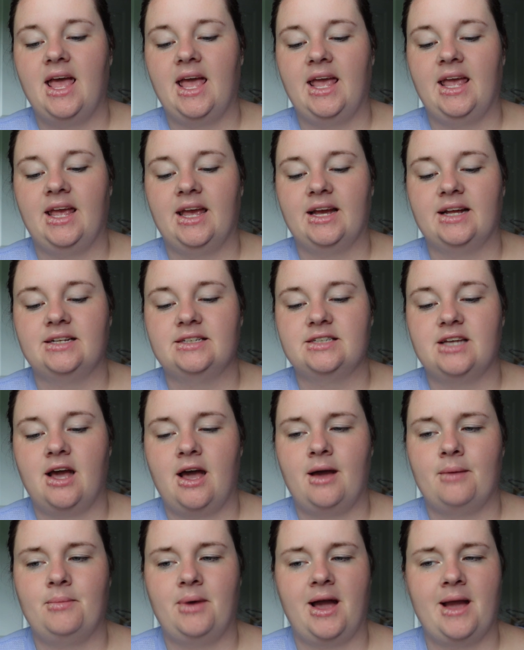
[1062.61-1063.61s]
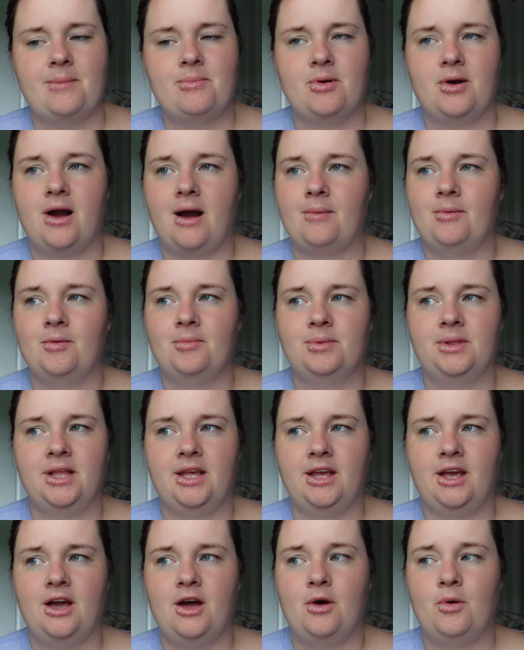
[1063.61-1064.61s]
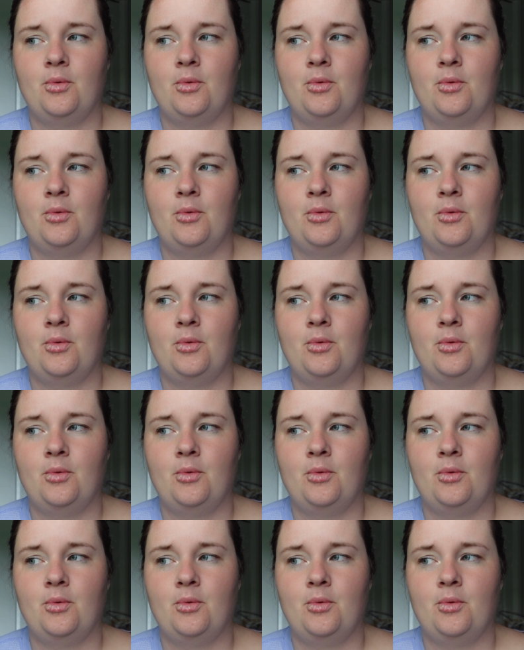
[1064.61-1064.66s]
And I probably